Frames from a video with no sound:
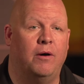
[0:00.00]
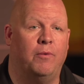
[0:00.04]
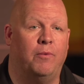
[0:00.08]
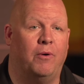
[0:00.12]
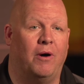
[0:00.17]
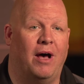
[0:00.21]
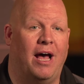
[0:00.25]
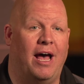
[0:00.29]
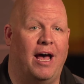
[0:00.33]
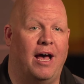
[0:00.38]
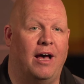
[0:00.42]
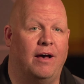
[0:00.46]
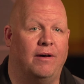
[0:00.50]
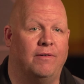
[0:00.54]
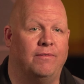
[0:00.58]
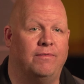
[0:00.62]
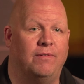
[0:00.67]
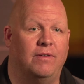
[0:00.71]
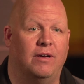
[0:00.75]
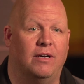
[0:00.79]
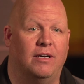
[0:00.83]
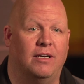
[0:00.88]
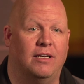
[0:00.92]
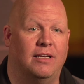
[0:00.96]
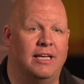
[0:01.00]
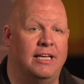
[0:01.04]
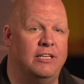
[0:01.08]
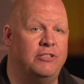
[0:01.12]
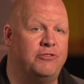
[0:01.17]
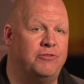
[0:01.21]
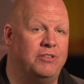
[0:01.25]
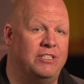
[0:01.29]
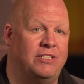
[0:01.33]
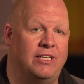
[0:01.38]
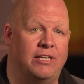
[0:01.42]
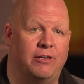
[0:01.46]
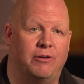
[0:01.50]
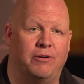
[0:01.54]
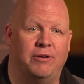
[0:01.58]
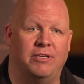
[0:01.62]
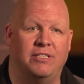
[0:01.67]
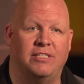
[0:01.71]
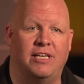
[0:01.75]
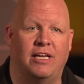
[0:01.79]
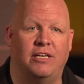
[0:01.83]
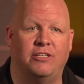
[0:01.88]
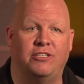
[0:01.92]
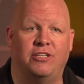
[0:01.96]
will have uh, history
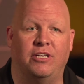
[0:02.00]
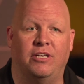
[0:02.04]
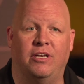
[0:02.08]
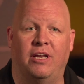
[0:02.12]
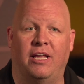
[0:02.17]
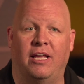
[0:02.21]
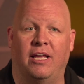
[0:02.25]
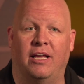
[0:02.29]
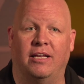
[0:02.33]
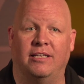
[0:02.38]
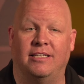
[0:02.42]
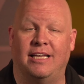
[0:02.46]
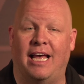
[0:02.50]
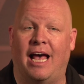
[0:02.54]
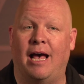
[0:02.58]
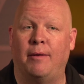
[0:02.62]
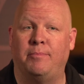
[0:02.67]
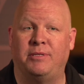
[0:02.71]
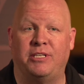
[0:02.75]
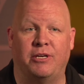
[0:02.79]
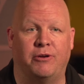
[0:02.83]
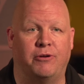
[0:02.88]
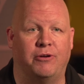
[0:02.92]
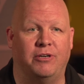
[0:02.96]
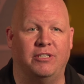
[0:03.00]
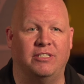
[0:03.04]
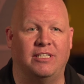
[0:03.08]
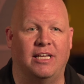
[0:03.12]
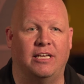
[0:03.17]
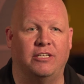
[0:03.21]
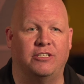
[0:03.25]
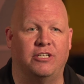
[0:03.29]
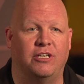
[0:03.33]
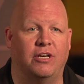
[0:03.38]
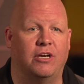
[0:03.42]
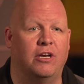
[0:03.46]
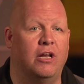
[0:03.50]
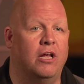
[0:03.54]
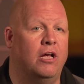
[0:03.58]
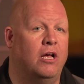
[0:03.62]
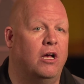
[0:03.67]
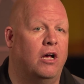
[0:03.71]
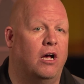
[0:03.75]
synchronization and tab synchronization